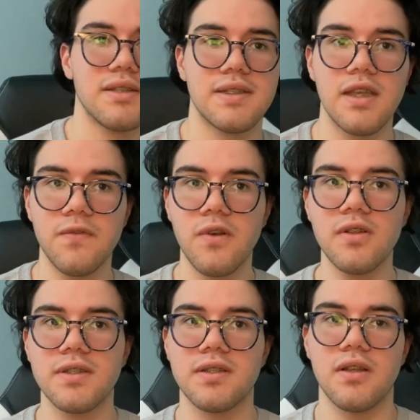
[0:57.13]
Safe
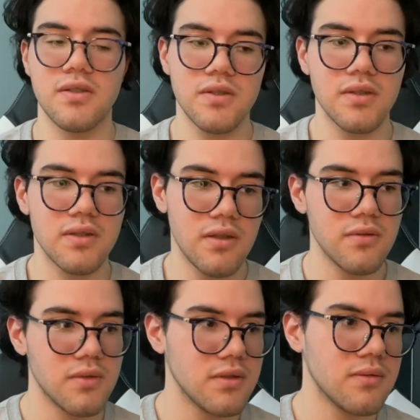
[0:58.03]
Falls is also
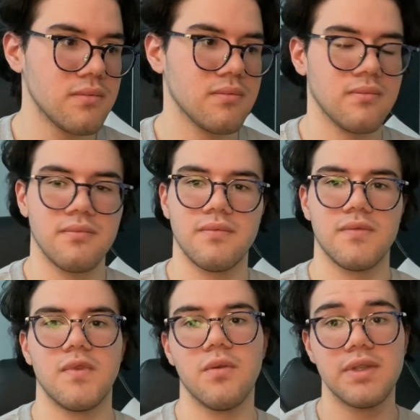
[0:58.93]
another one. The one